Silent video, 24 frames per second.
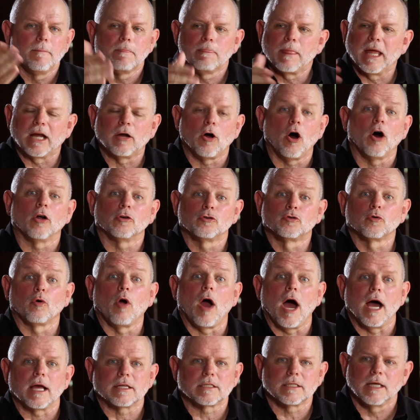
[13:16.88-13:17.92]
They call it
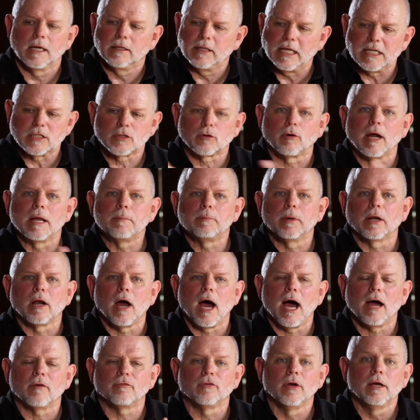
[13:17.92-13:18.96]
dross. They scrape it
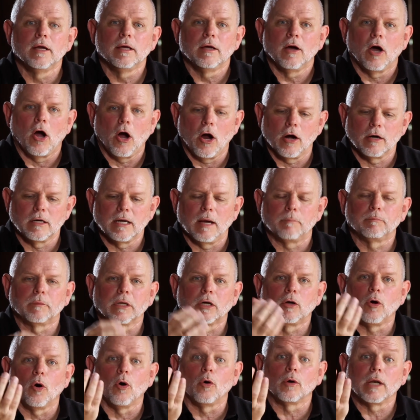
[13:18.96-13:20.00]
off, harden up the
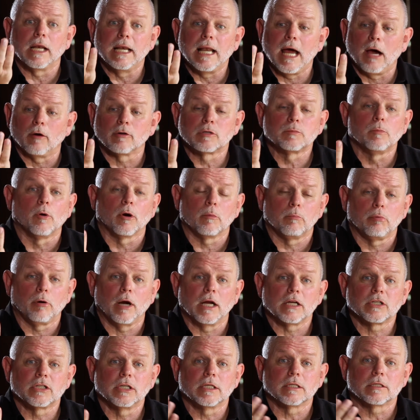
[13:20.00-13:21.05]
gold, and now it's more
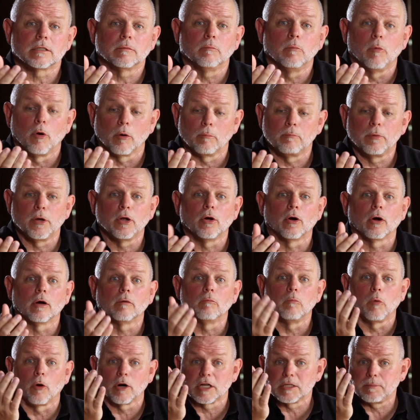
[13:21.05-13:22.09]
precious, more pure,
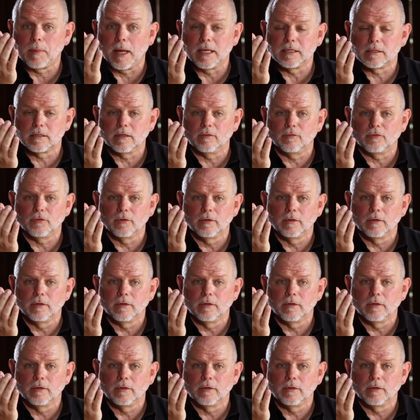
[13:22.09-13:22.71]
more expensive.